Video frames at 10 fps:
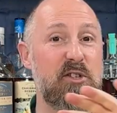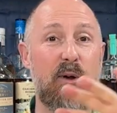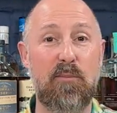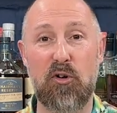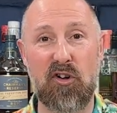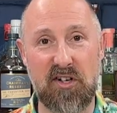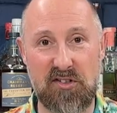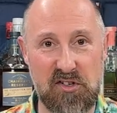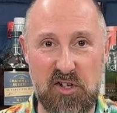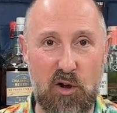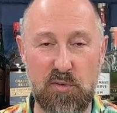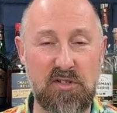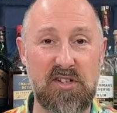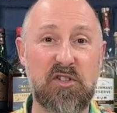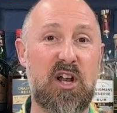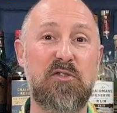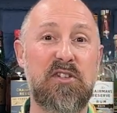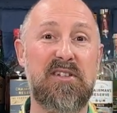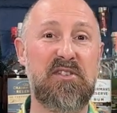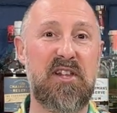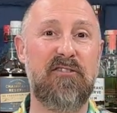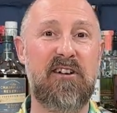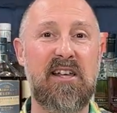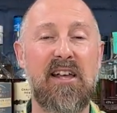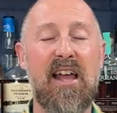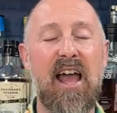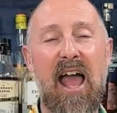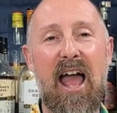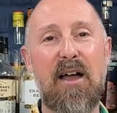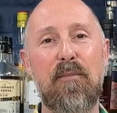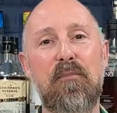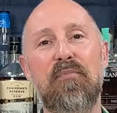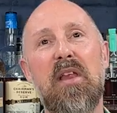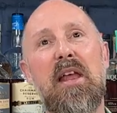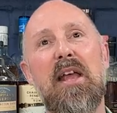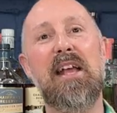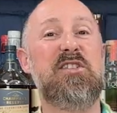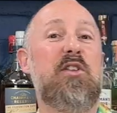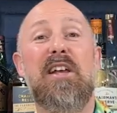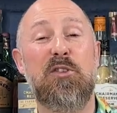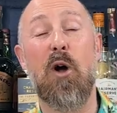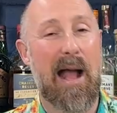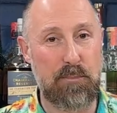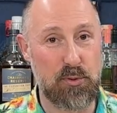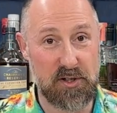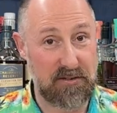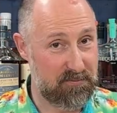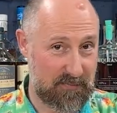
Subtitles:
so I'm not going to disclose the distillery. It's not Appleton.